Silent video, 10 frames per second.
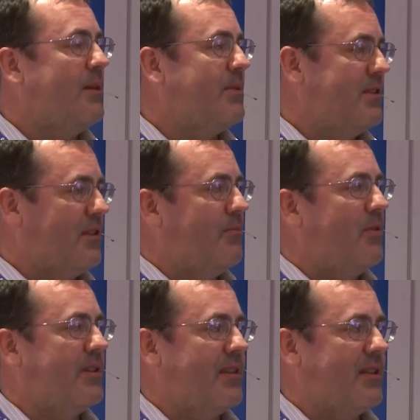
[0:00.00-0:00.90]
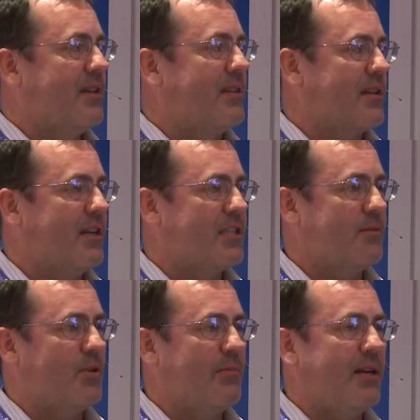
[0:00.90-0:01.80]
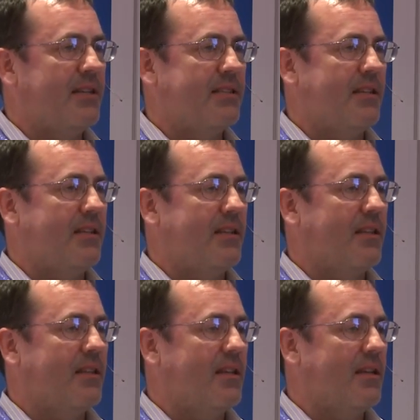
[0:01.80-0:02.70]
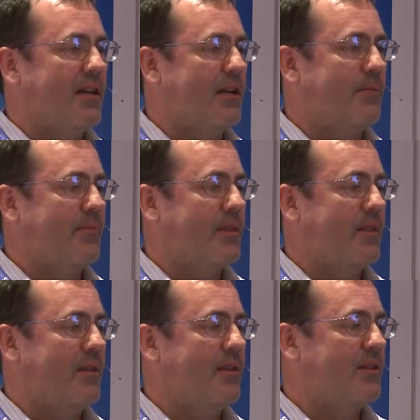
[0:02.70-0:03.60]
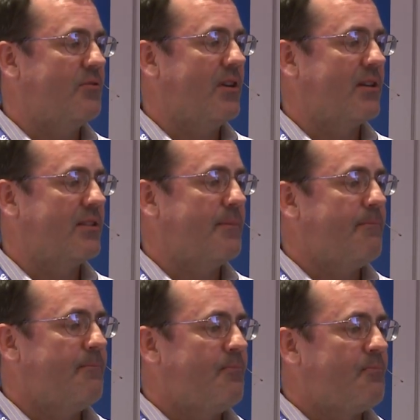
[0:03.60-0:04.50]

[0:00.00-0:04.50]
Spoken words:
right up until the point that the customer buys the drugs.